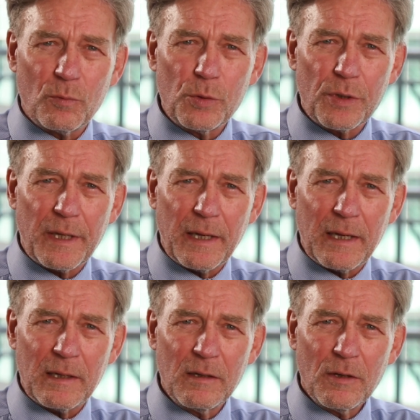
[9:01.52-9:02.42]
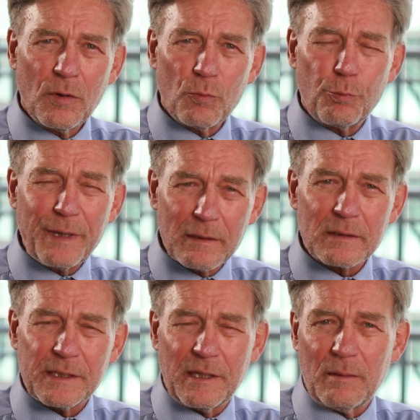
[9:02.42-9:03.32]
are working in
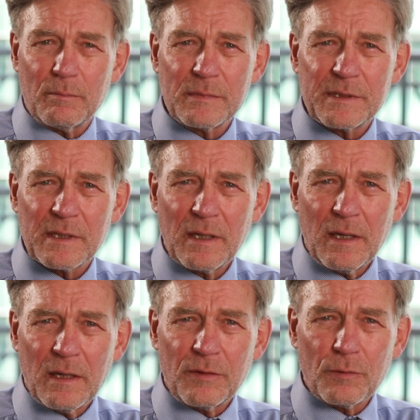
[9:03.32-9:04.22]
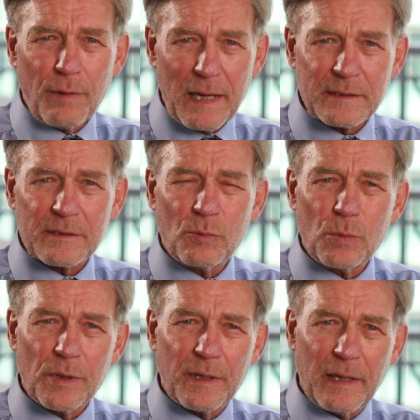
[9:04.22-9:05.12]
real teams, and the rest are
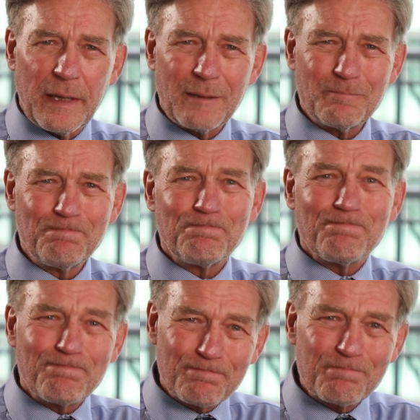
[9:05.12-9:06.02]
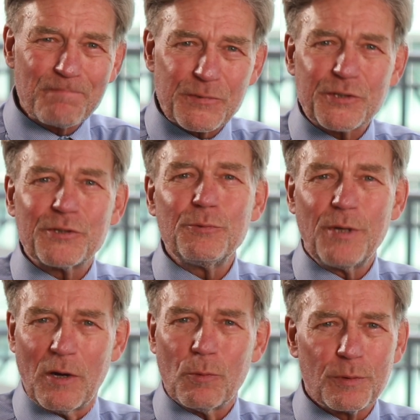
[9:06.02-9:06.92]
working in
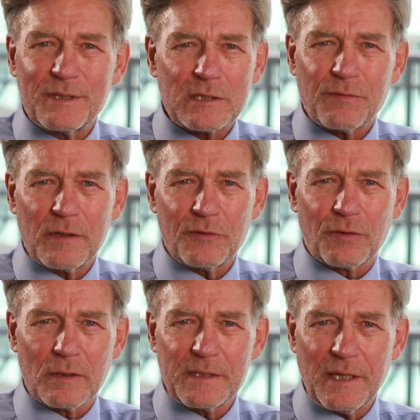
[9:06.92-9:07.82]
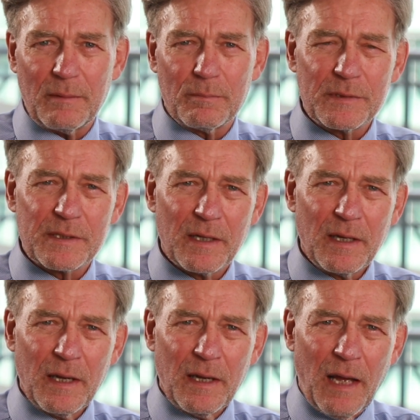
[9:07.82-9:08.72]
pseudo or dysfunctional teams.
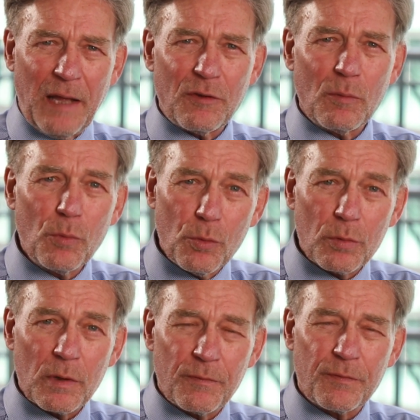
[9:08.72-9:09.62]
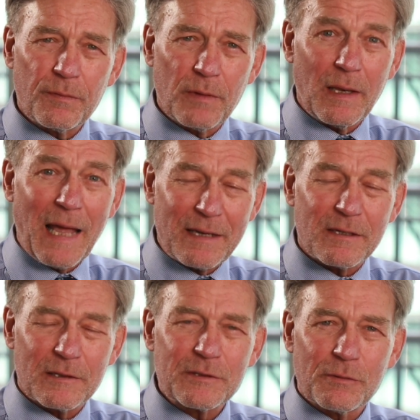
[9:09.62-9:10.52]
And the more of the
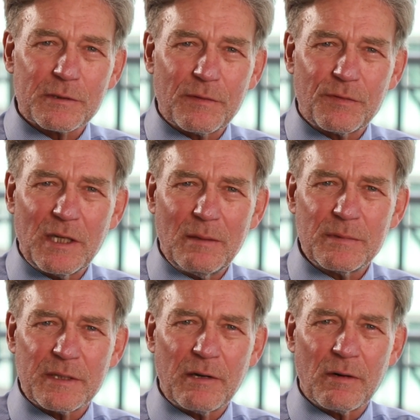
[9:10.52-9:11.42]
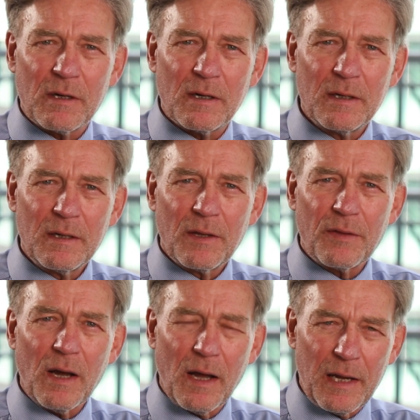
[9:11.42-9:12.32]
latter sorts of teams there are,
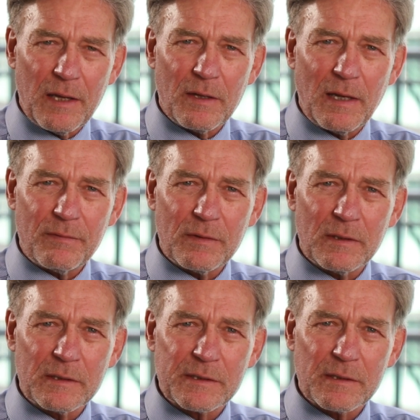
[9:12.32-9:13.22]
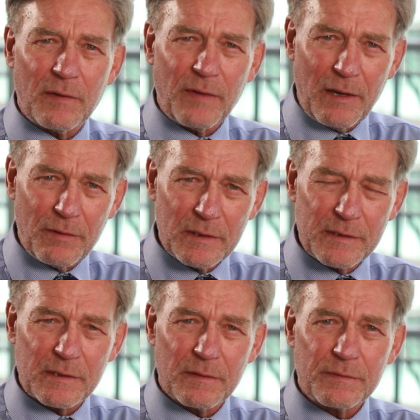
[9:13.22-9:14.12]
the higher the levels of
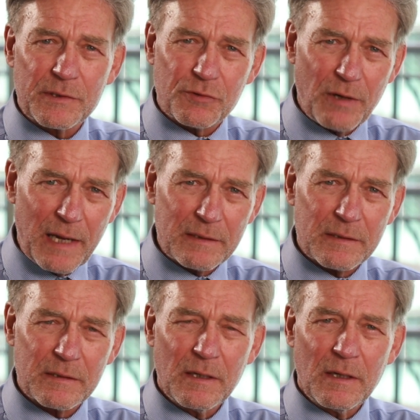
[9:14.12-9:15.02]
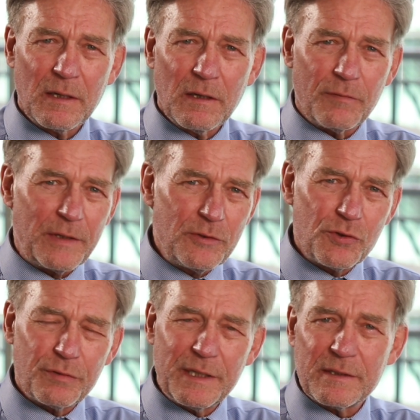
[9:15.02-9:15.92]
errors, of stress, of
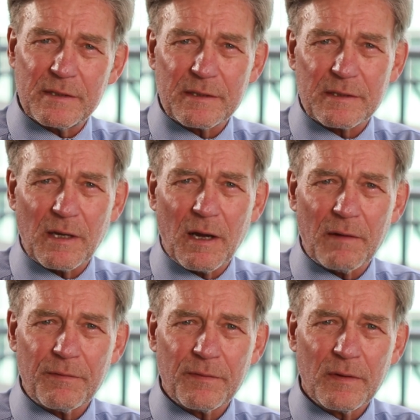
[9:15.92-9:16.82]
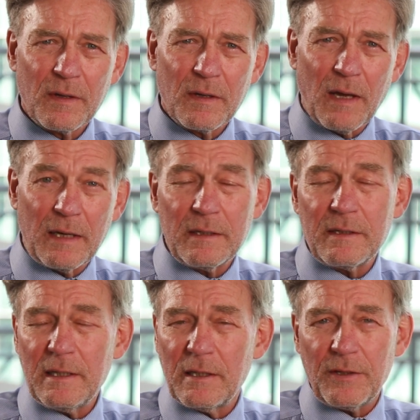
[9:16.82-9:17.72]
injuries to staff, and
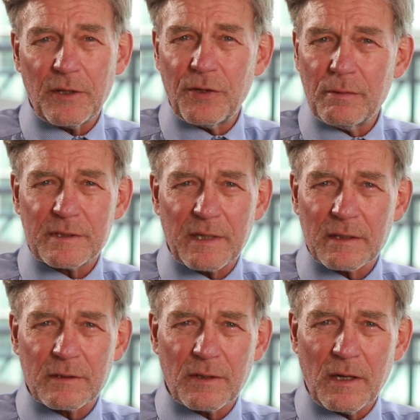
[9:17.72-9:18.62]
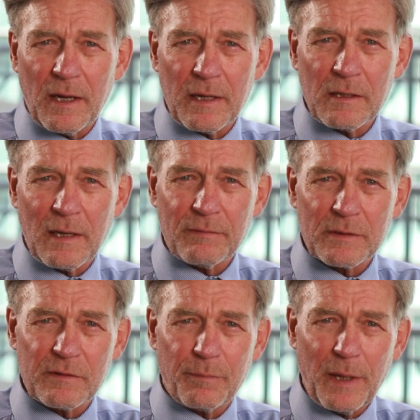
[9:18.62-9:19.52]
indeed in the acute sector, the higher the
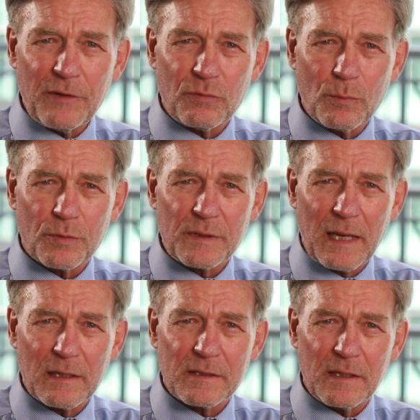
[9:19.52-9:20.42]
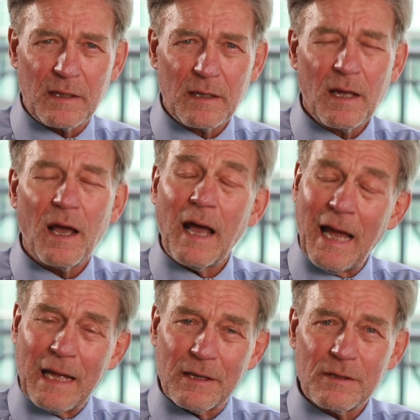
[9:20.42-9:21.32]
levels of patient mortality,
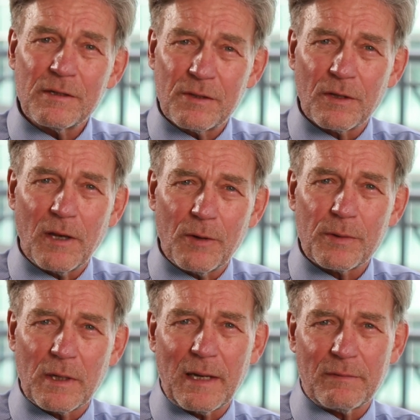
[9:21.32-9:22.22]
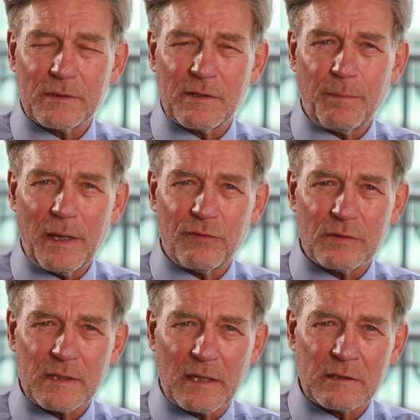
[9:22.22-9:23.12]
and the lower the levels of
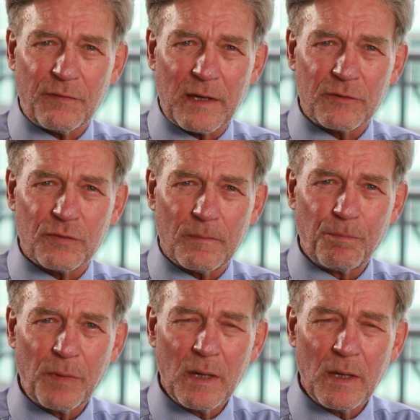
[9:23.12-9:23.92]
patient satisfaction.